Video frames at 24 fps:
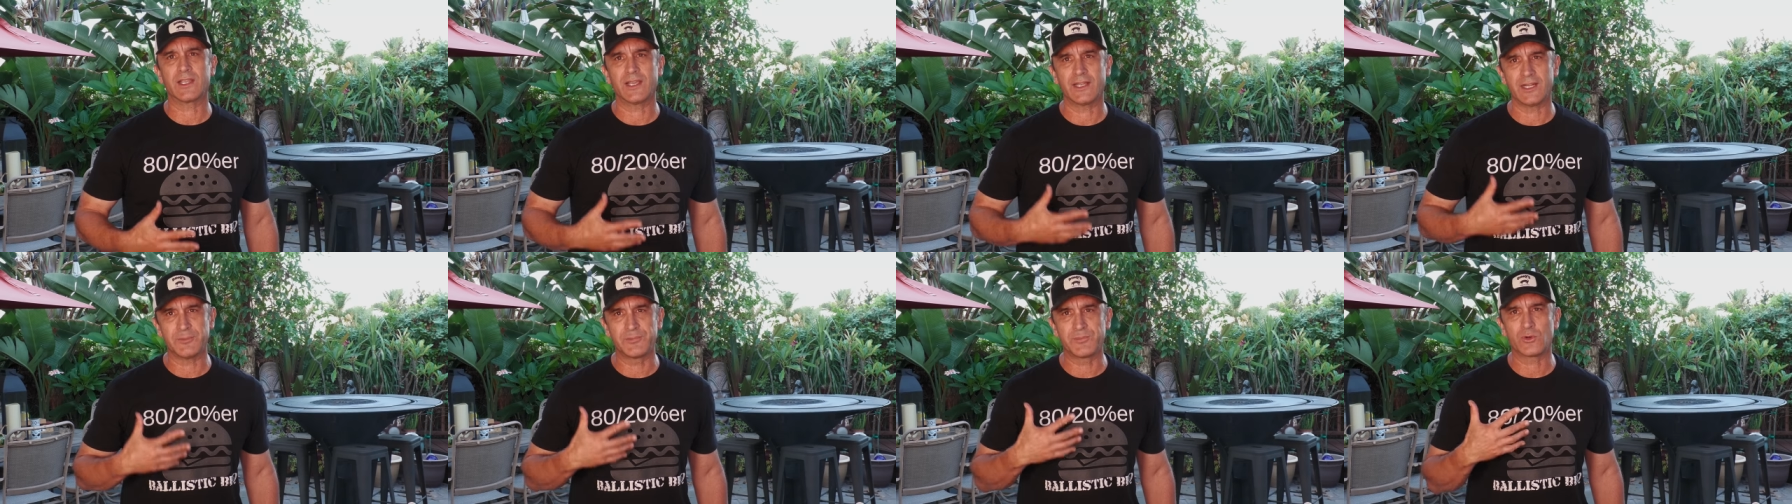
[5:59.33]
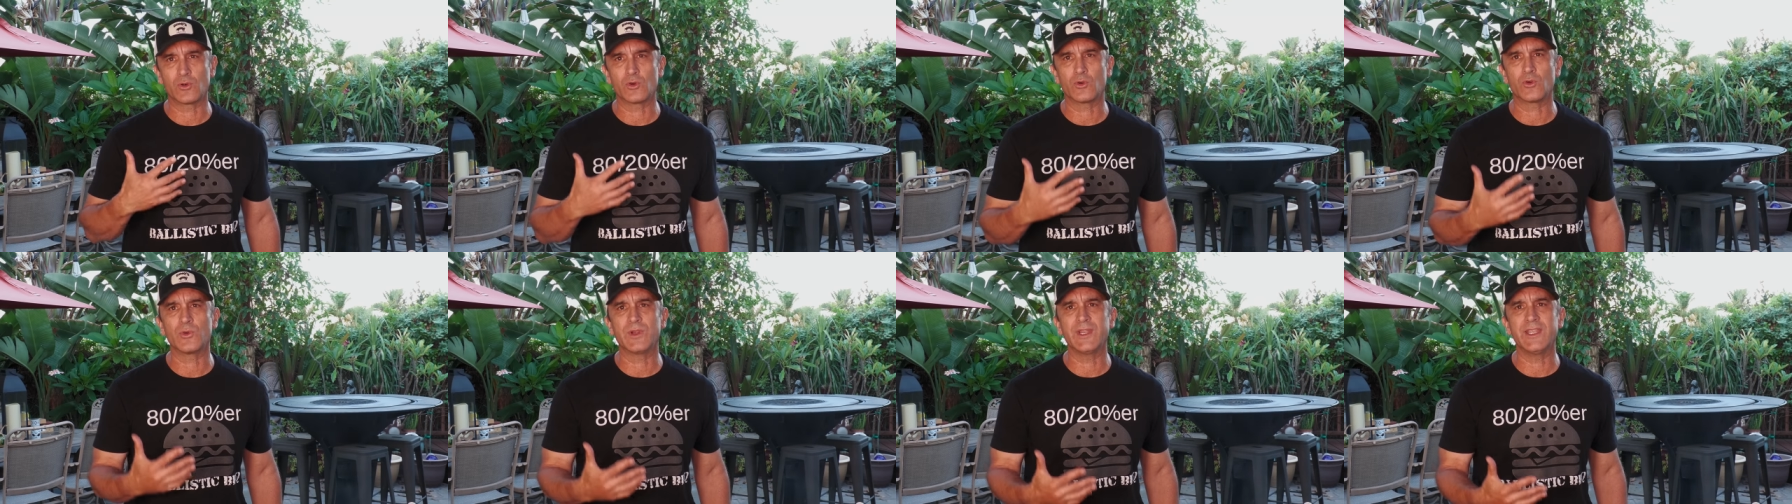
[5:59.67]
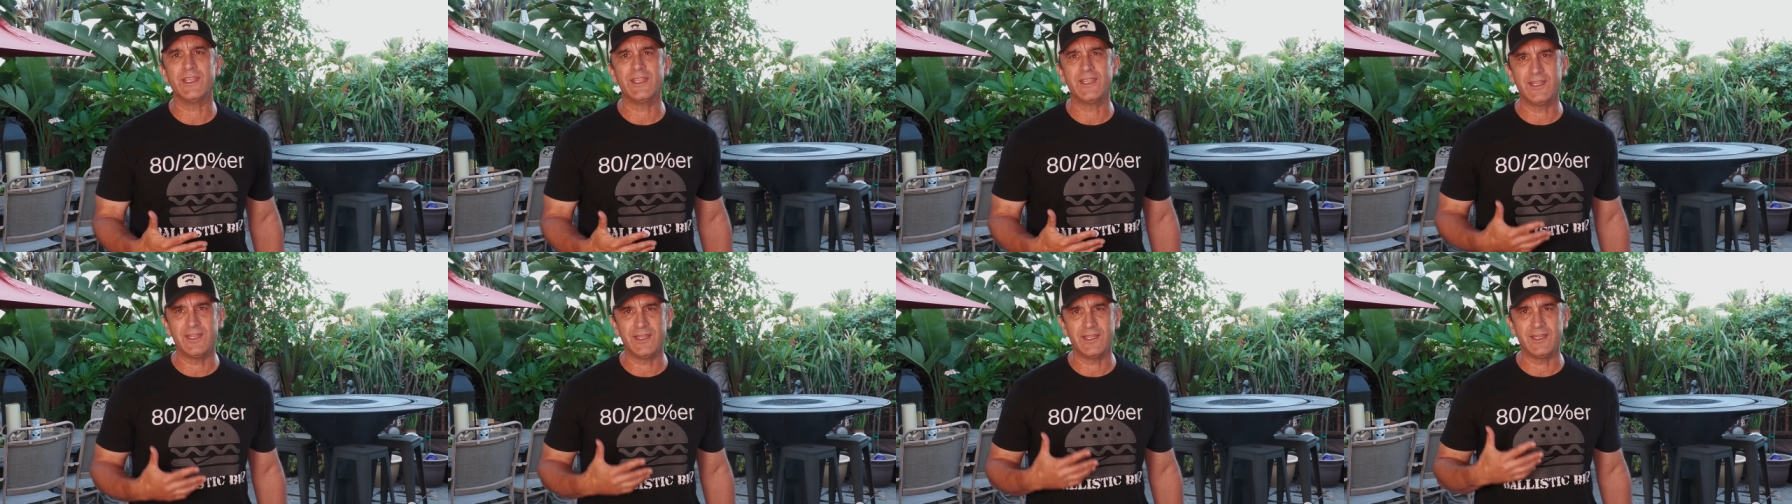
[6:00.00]
kind of
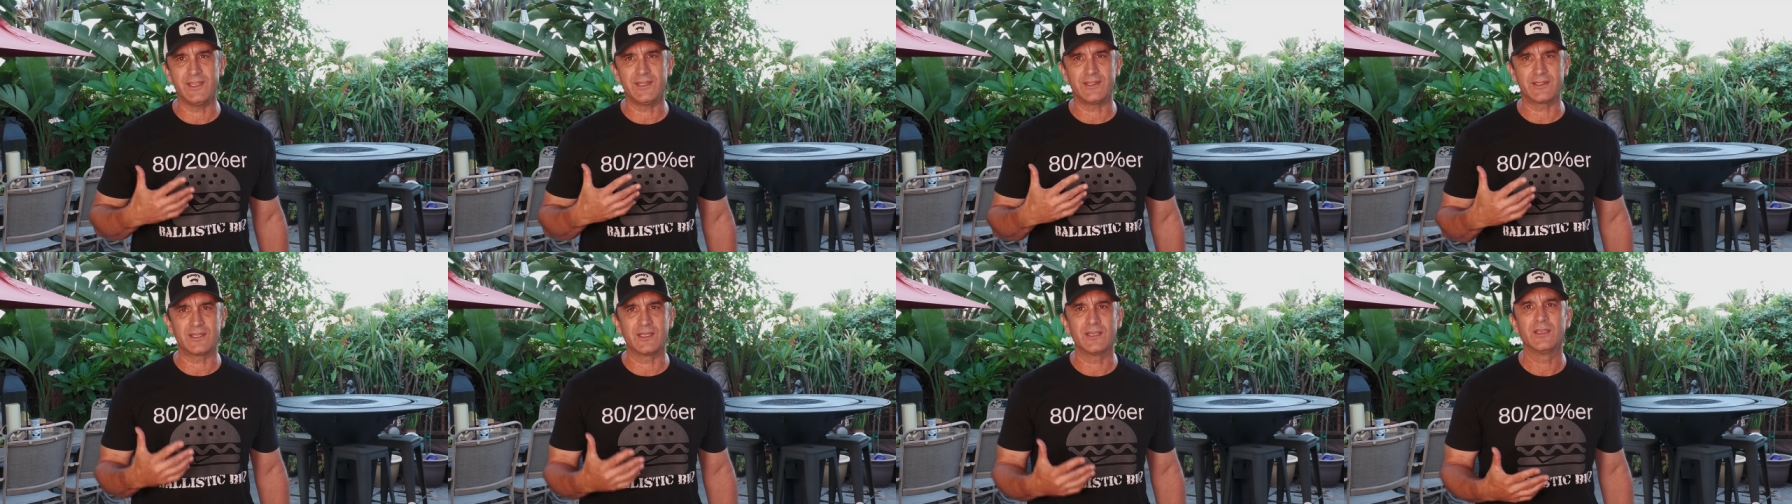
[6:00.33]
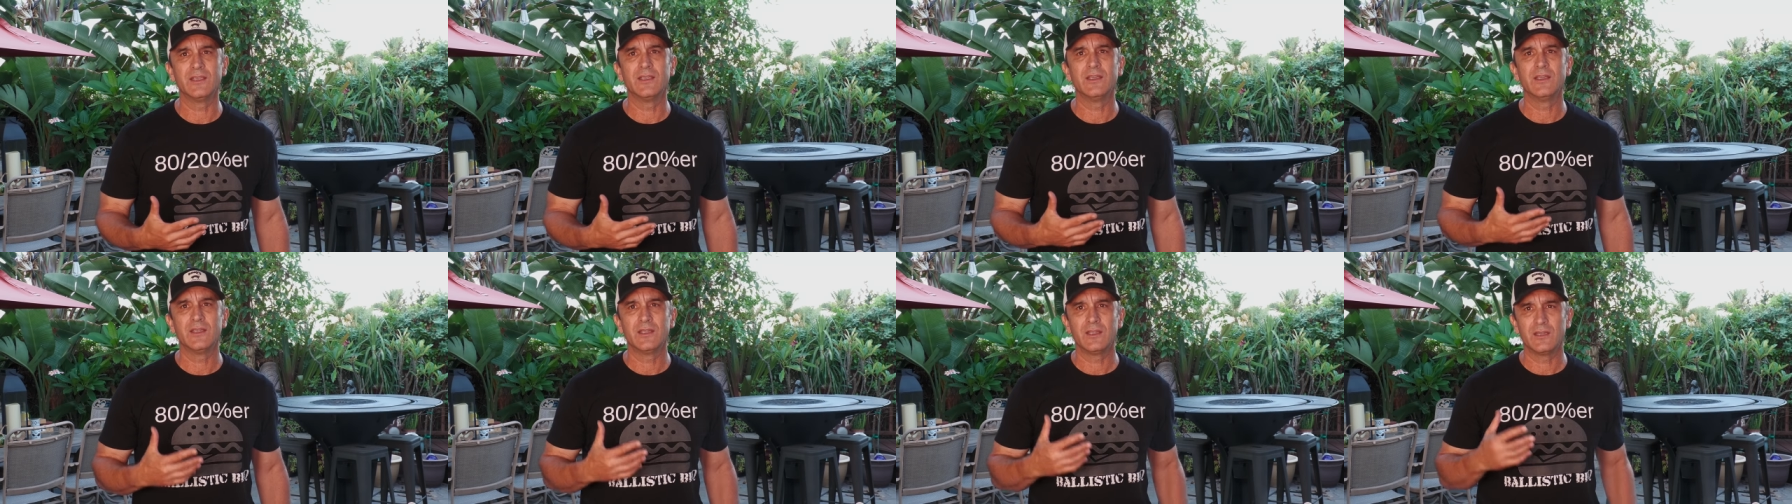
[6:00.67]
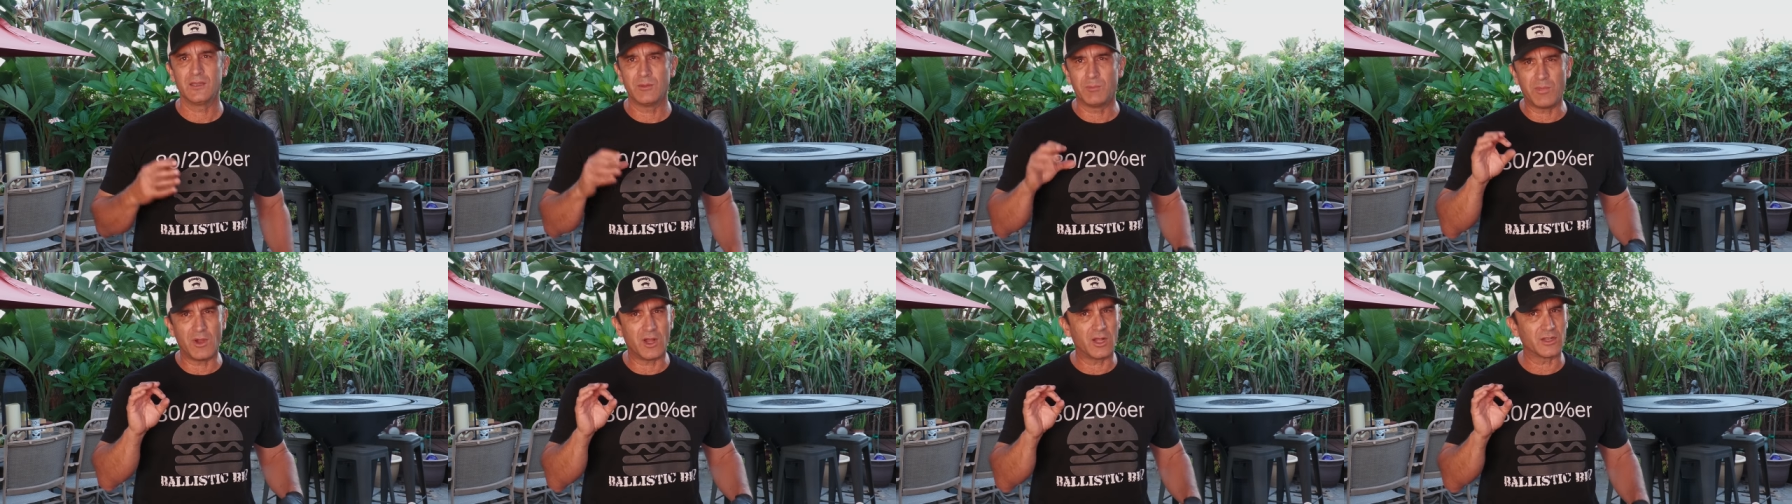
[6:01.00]
preheat
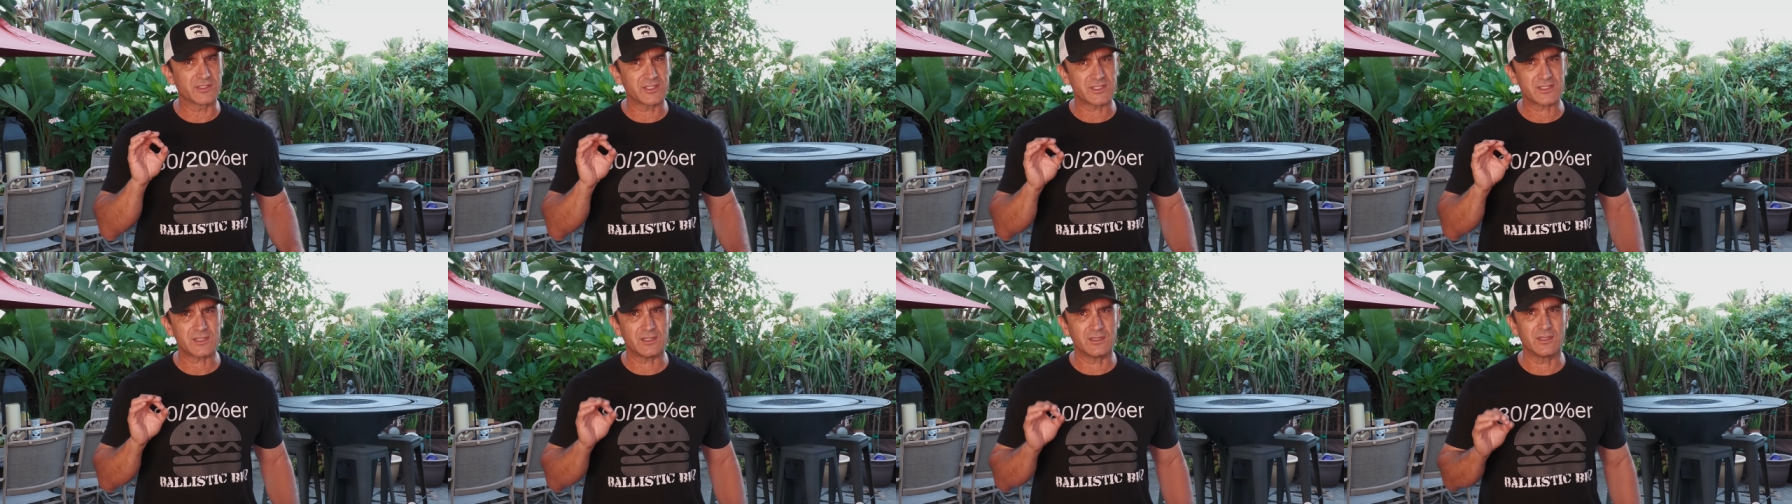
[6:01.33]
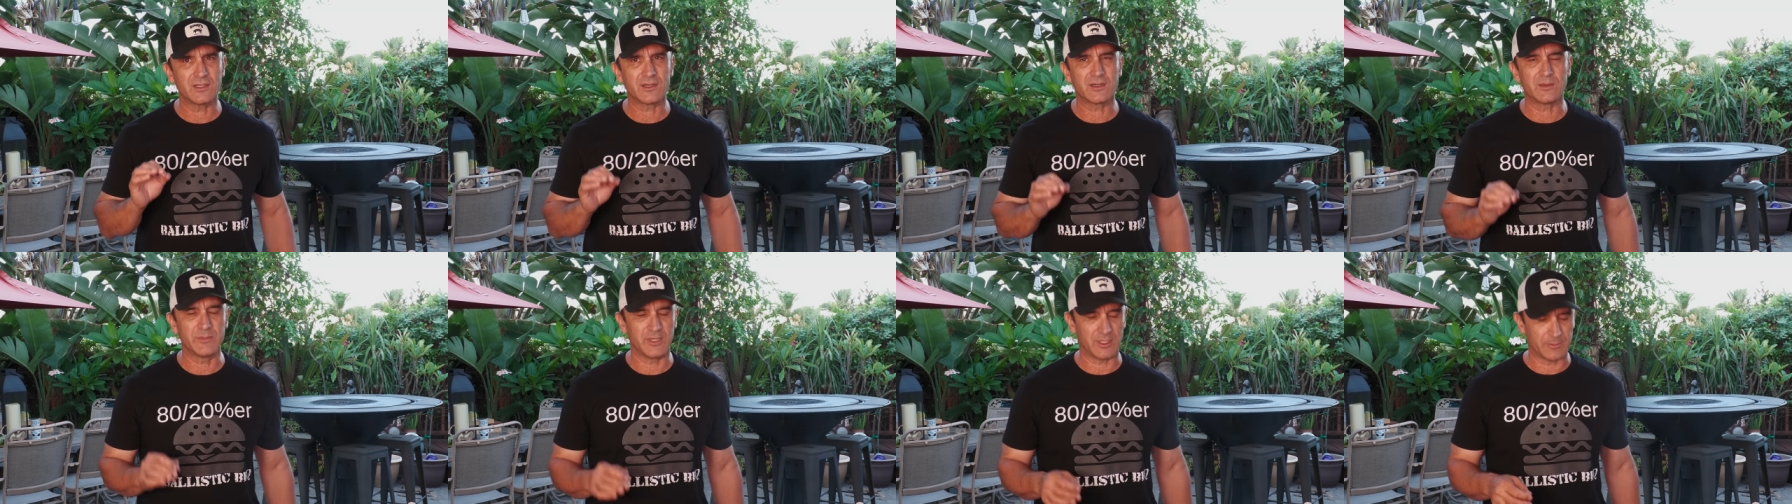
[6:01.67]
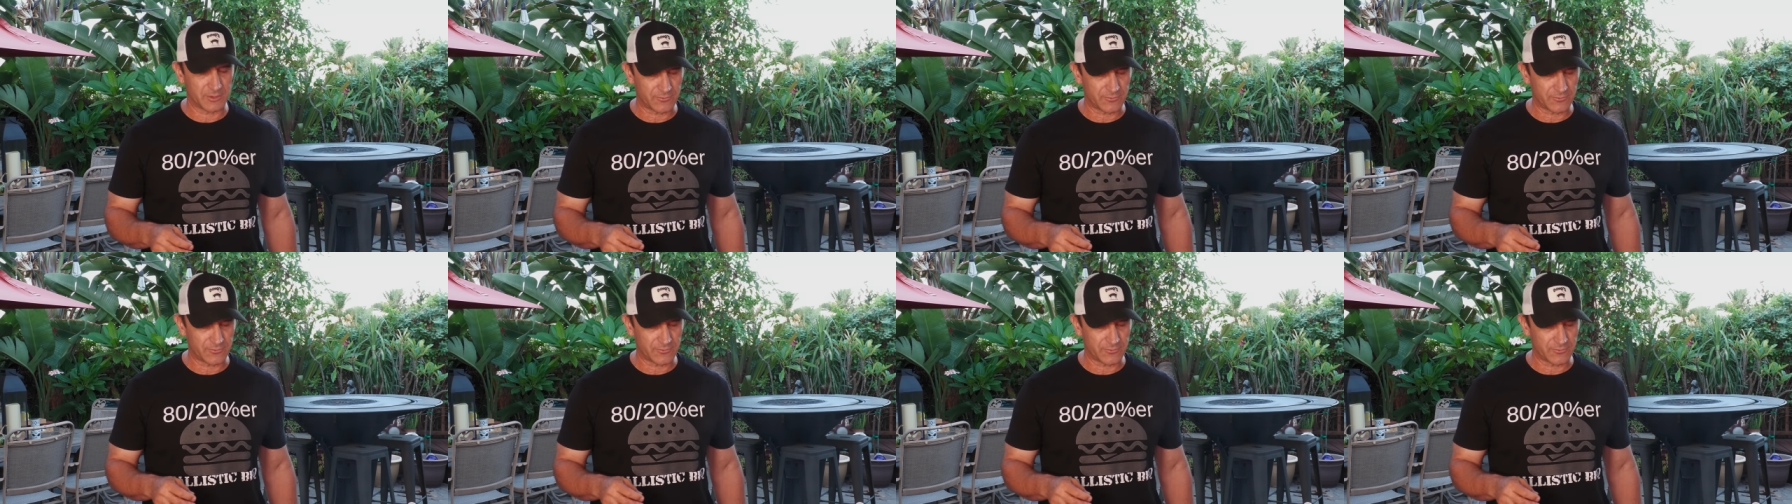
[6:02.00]
the ball just a little bit